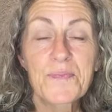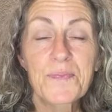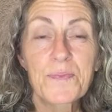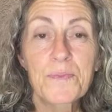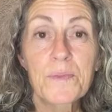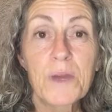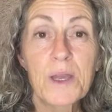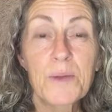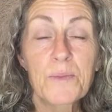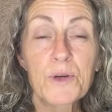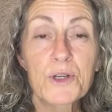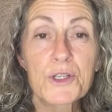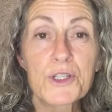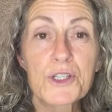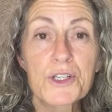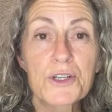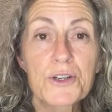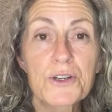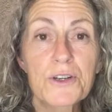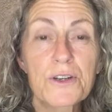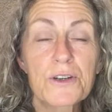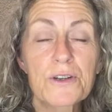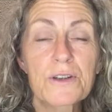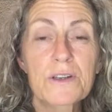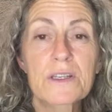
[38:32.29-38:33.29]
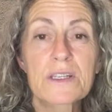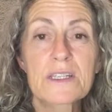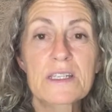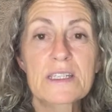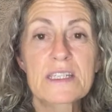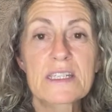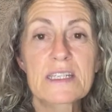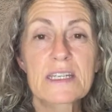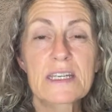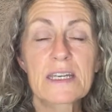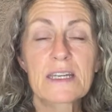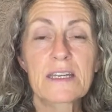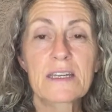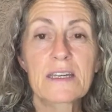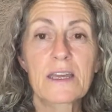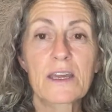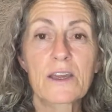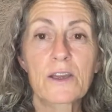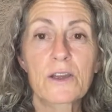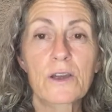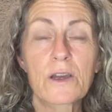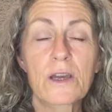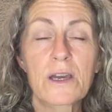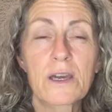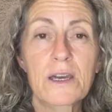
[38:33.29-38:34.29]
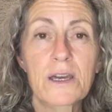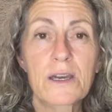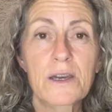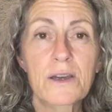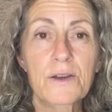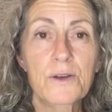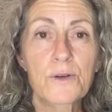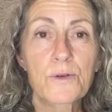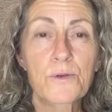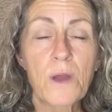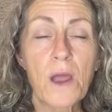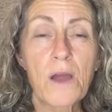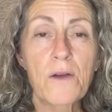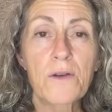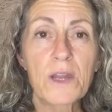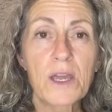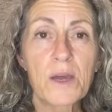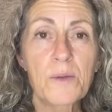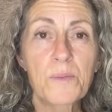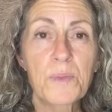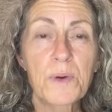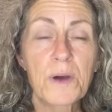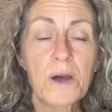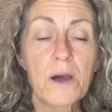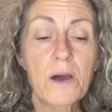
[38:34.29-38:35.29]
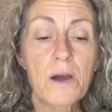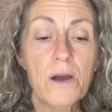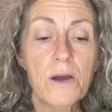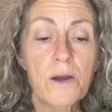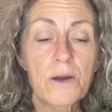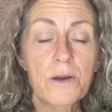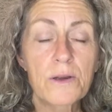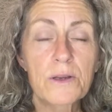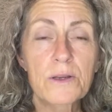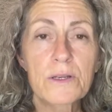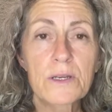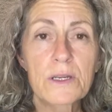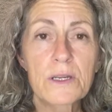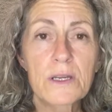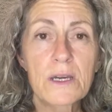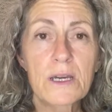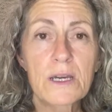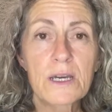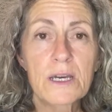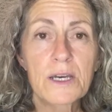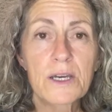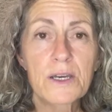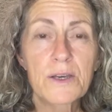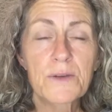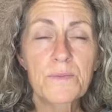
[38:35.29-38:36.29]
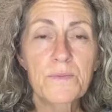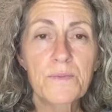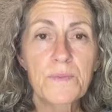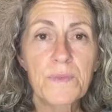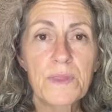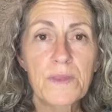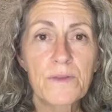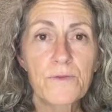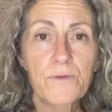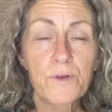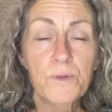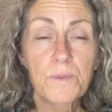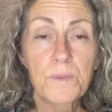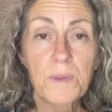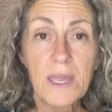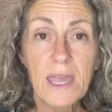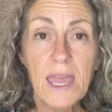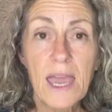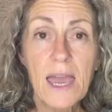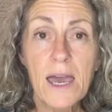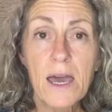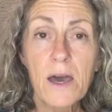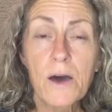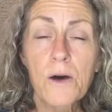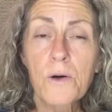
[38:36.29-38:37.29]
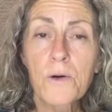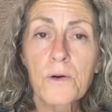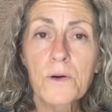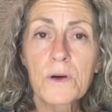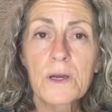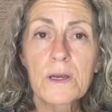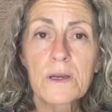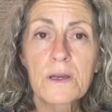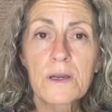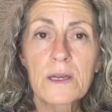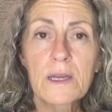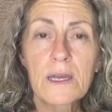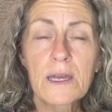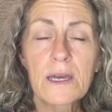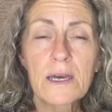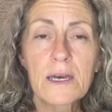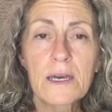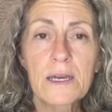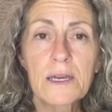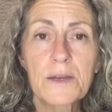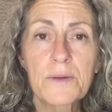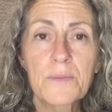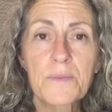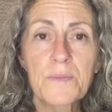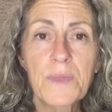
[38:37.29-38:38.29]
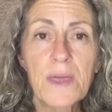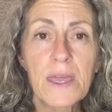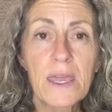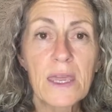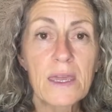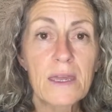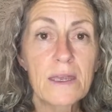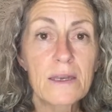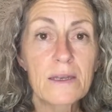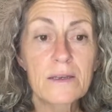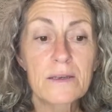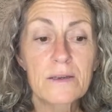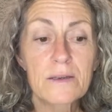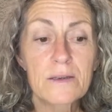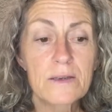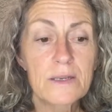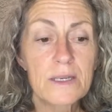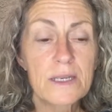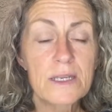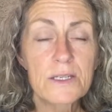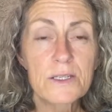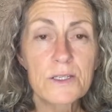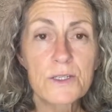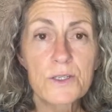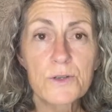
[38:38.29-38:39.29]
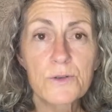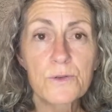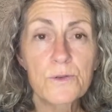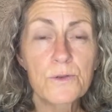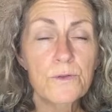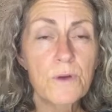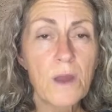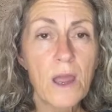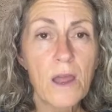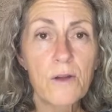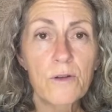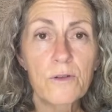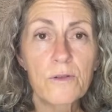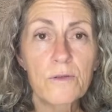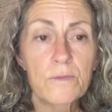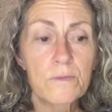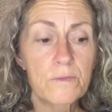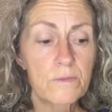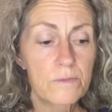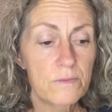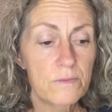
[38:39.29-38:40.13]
my butcher did ground up a heart from a cow, and into ground